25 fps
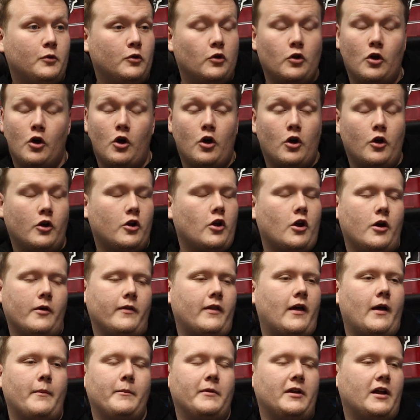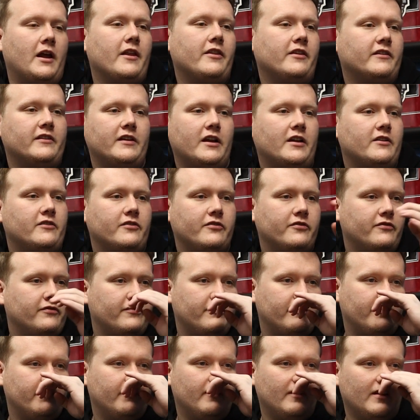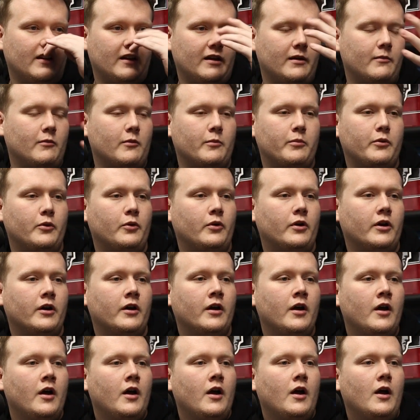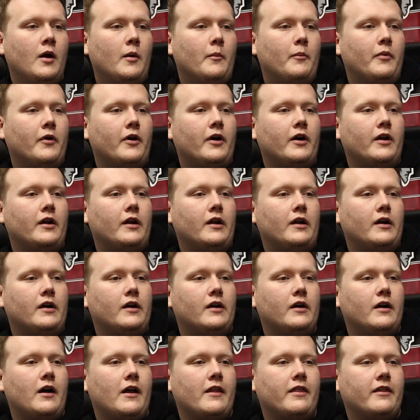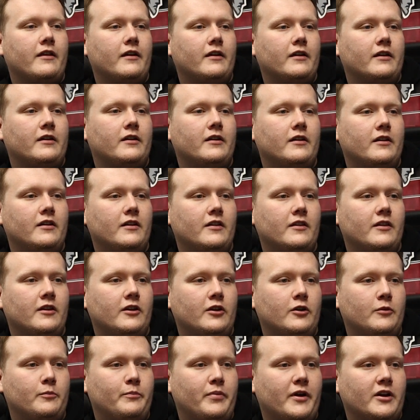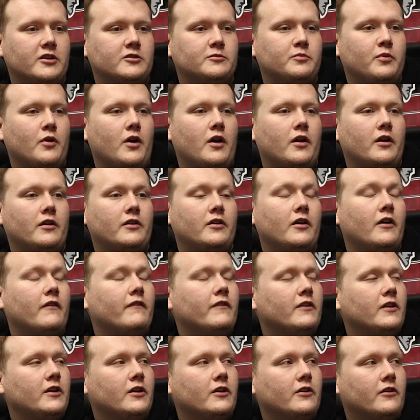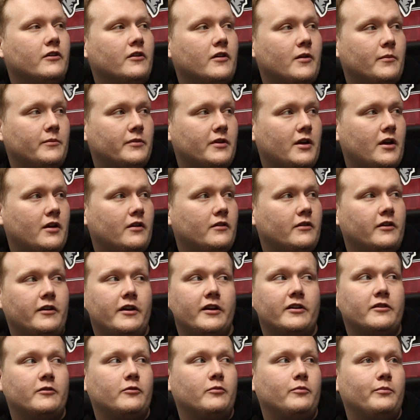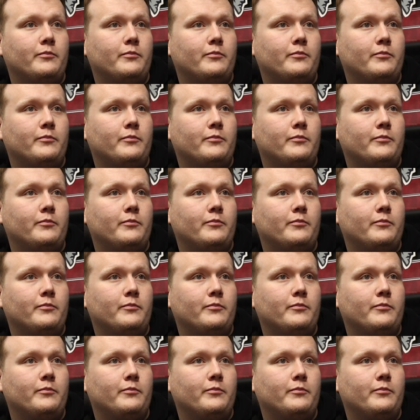No. I mean, I think that's him or Puka, but I think the best product of the year comes out in the next